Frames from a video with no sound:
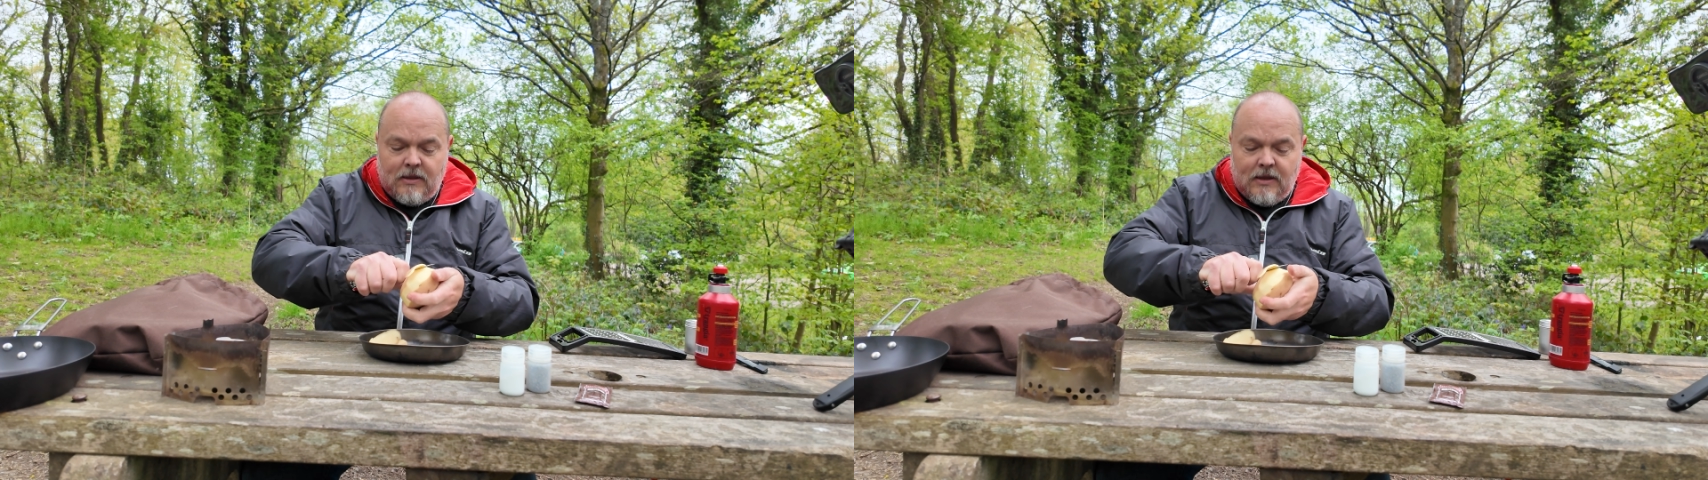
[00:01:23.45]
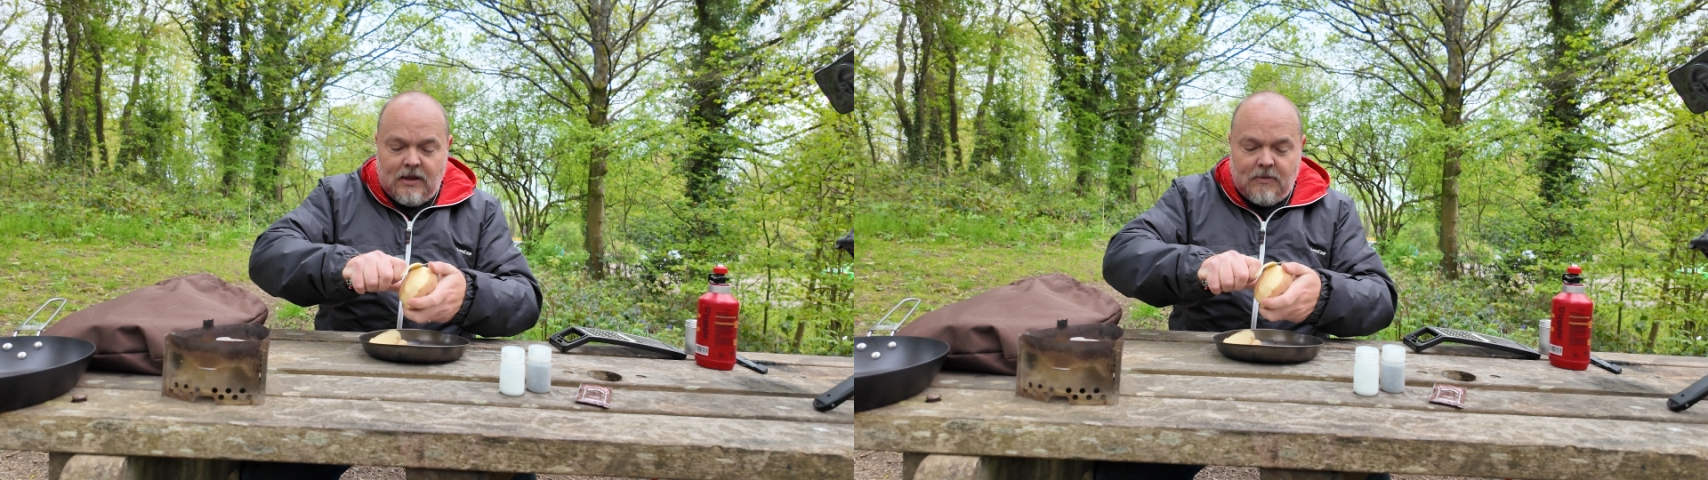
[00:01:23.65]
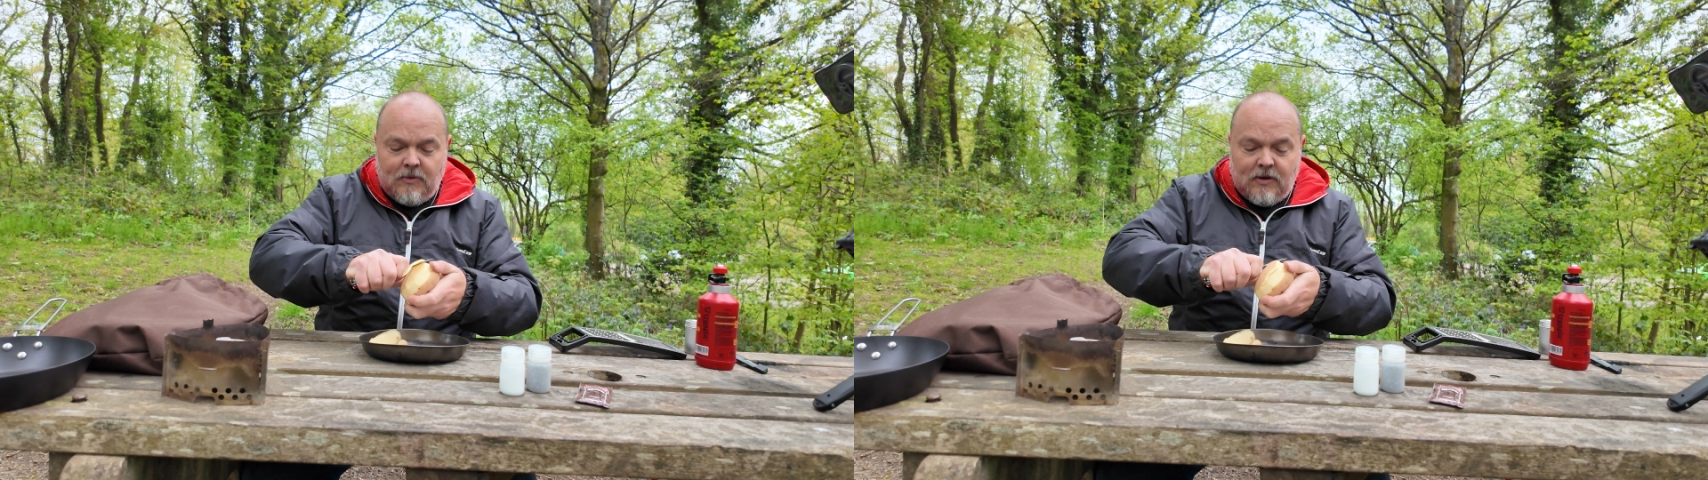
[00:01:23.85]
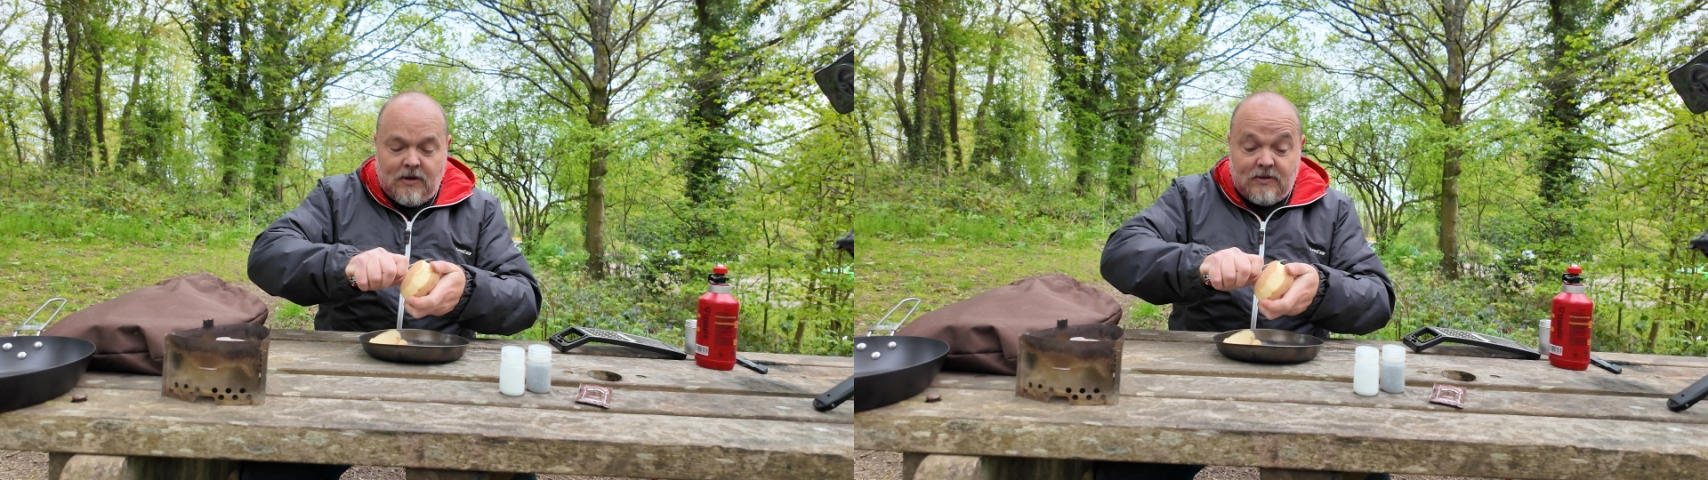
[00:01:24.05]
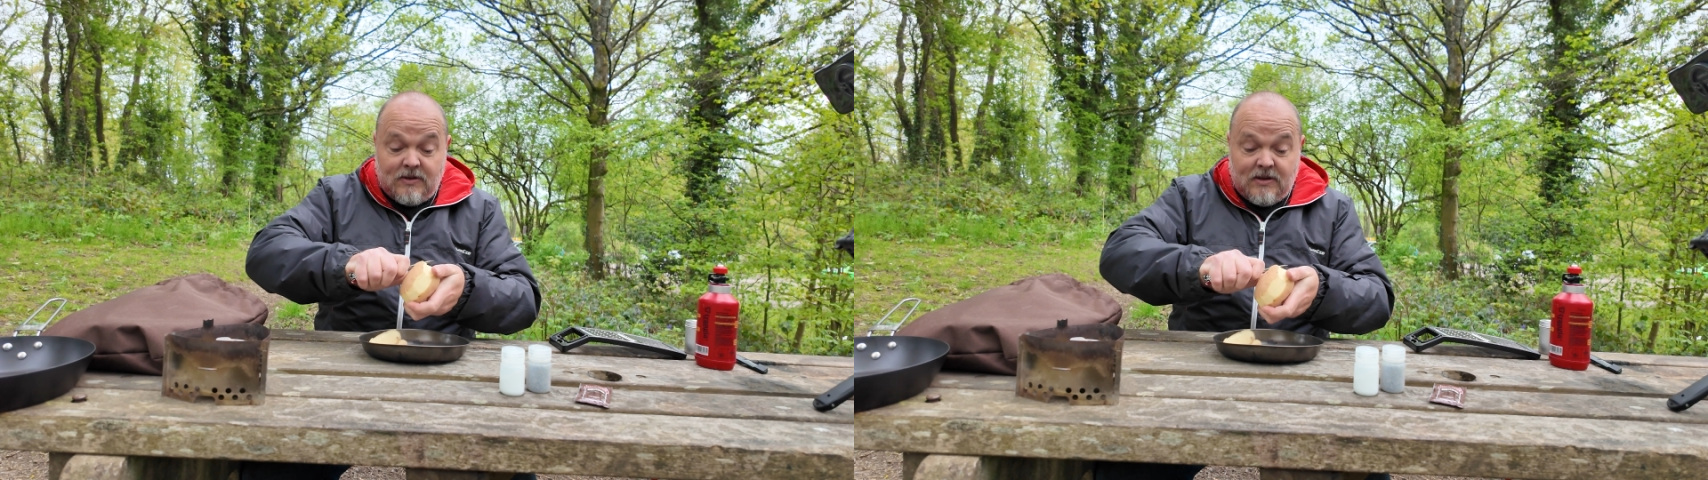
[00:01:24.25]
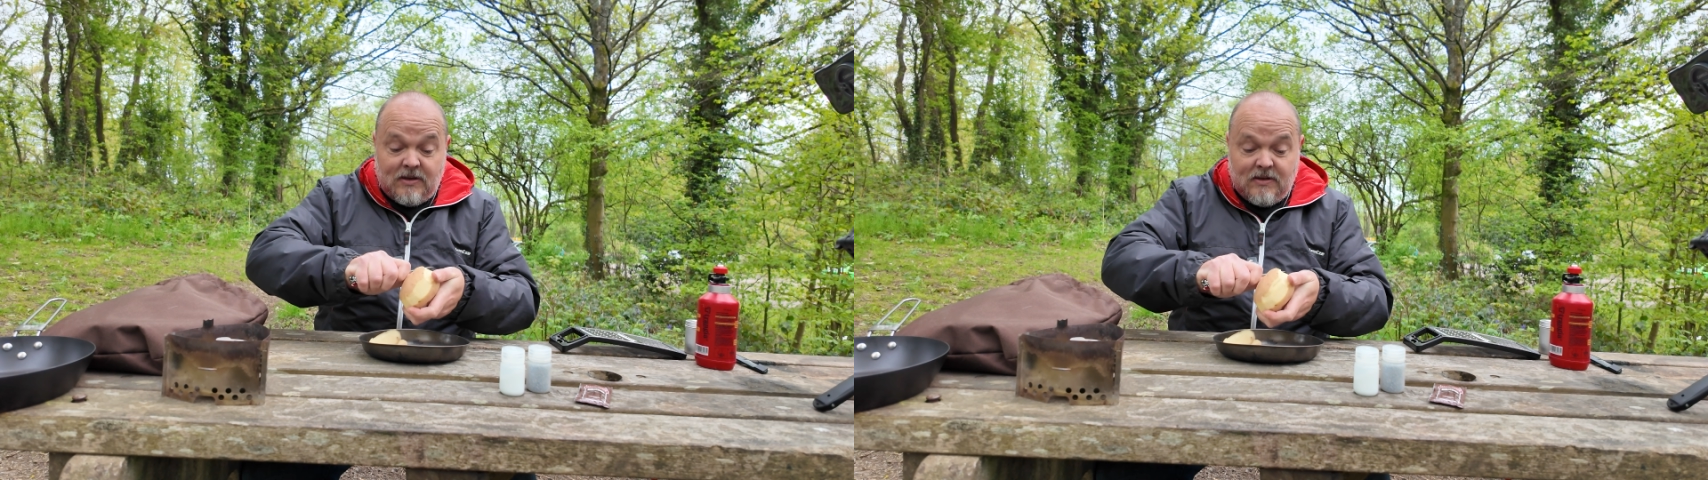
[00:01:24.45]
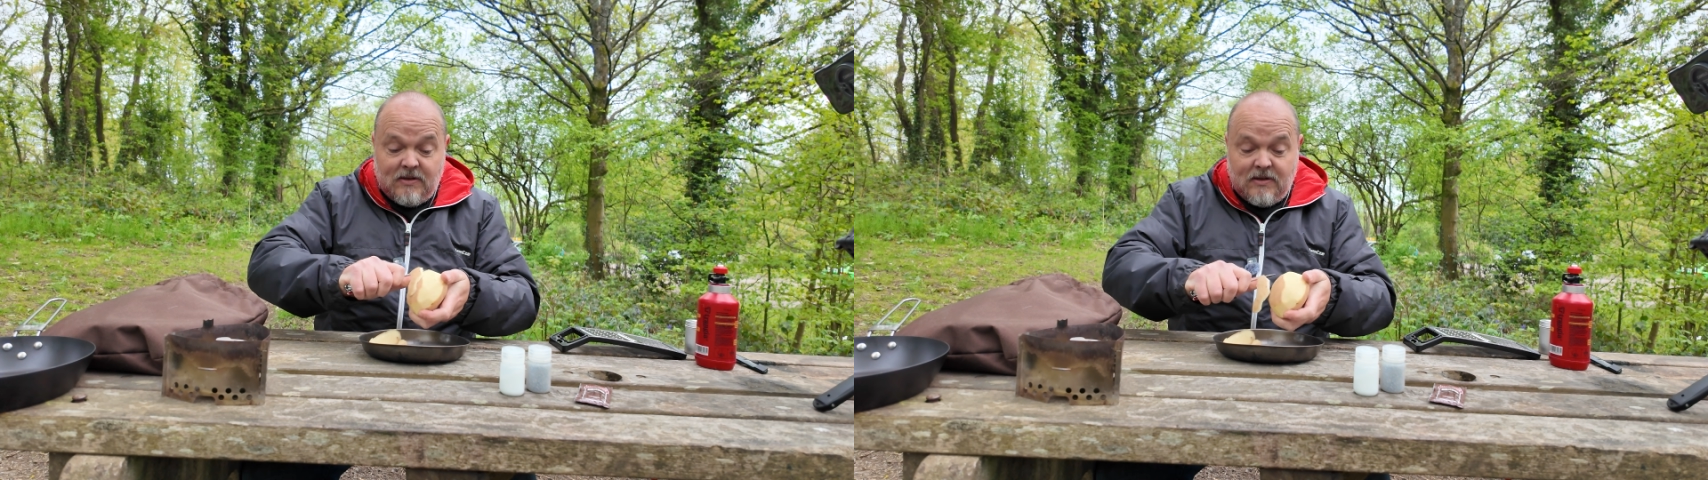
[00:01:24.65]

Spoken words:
Then I'm going to